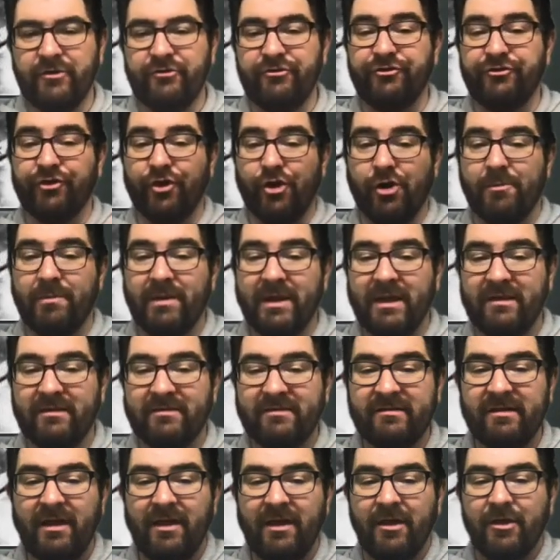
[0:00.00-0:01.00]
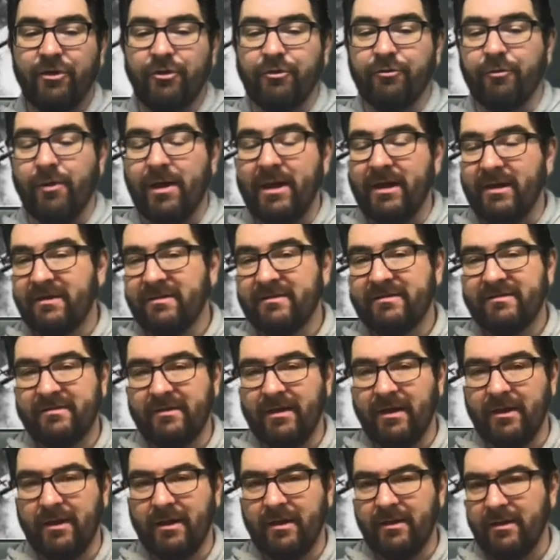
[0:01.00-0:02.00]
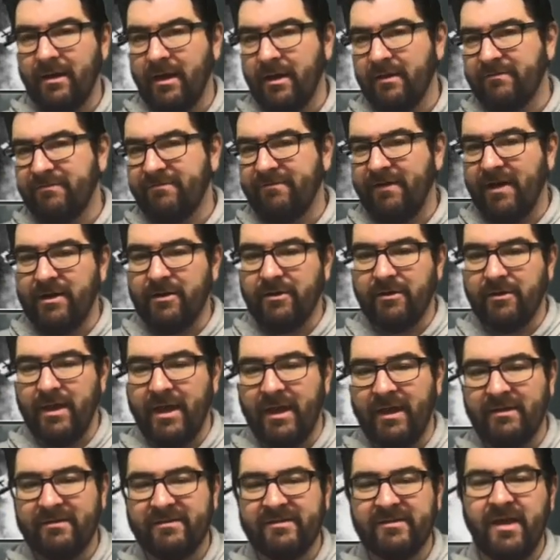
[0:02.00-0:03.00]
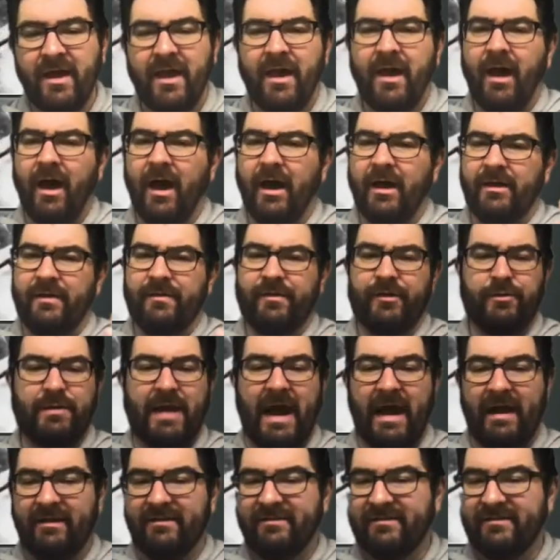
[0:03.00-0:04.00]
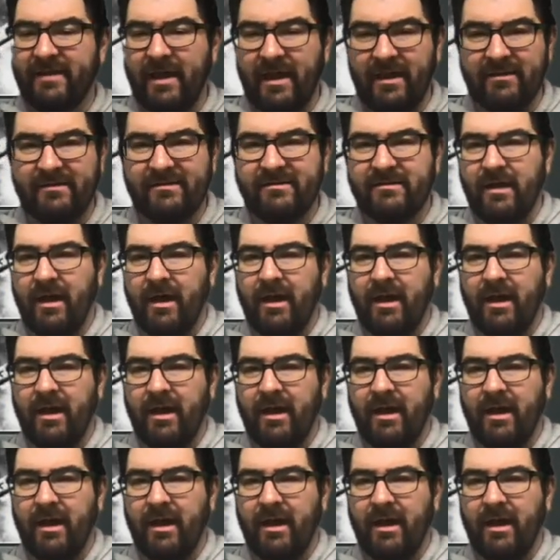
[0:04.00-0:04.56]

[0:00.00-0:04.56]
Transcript: Germany's greatest fighter ace in the United States.